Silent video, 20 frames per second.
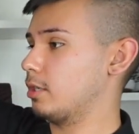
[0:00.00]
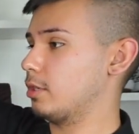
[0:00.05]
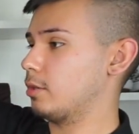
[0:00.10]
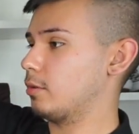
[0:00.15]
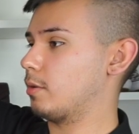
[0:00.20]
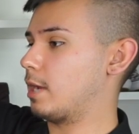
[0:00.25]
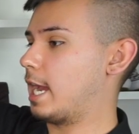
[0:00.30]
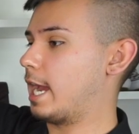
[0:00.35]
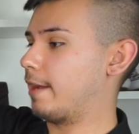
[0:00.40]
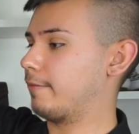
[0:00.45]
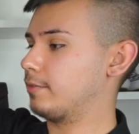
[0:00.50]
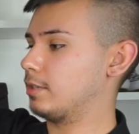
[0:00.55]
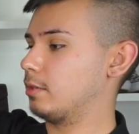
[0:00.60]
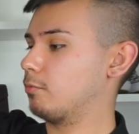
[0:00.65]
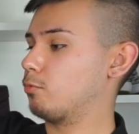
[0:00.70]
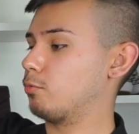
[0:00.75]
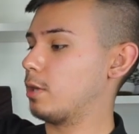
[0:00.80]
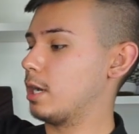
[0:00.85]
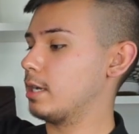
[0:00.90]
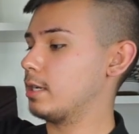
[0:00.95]
you know, I have to
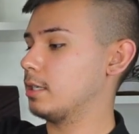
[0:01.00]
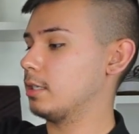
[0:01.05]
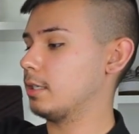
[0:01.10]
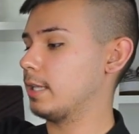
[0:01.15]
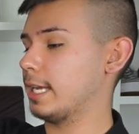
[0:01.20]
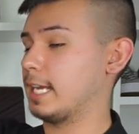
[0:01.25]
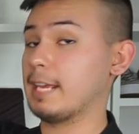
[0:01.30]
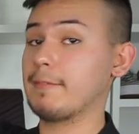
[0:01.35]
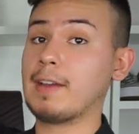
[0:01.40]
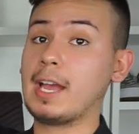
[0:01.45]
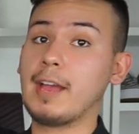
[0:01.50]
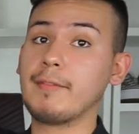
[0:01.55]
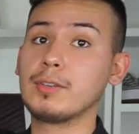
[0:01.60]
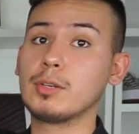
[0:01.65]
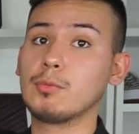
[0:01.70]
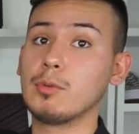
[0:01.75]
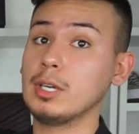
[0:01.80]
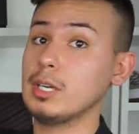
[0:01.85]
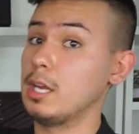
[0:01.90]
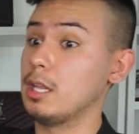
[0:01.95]
run, like if I have
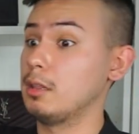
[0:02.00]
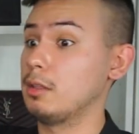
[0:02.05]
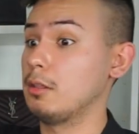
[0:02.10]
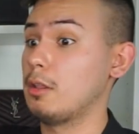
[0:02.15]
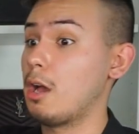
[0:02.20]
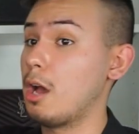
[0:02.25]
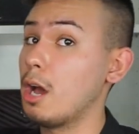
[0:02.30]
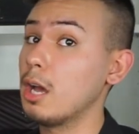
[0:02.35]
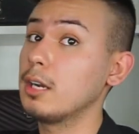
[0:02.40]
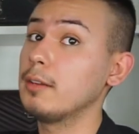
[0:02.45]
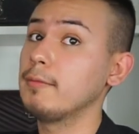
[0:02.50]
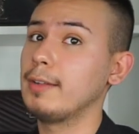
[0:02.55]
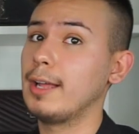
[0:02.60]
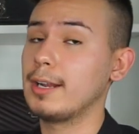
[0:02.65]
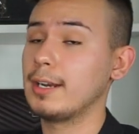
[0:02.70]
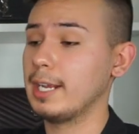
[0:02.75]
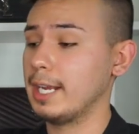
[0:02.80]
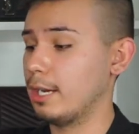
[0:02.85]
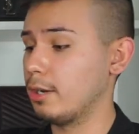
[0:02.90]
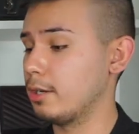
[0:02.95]
to run a lot of
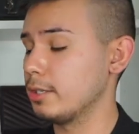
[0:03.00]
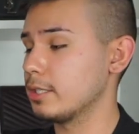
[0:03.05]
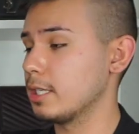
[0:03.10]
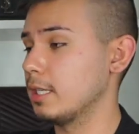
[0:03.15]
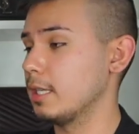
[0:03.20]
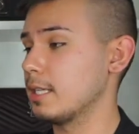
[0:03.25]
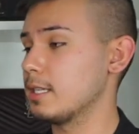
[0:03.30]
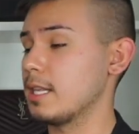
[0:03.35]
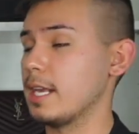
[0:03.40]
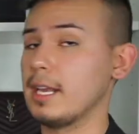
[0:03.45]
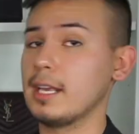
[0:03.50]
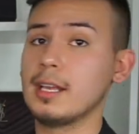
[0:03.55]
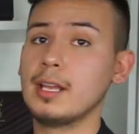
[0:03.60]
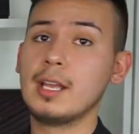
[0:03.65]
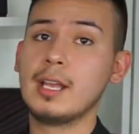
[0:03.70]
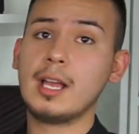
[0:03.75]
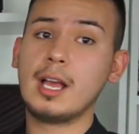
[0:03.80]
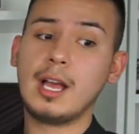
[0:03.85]
errands and let's say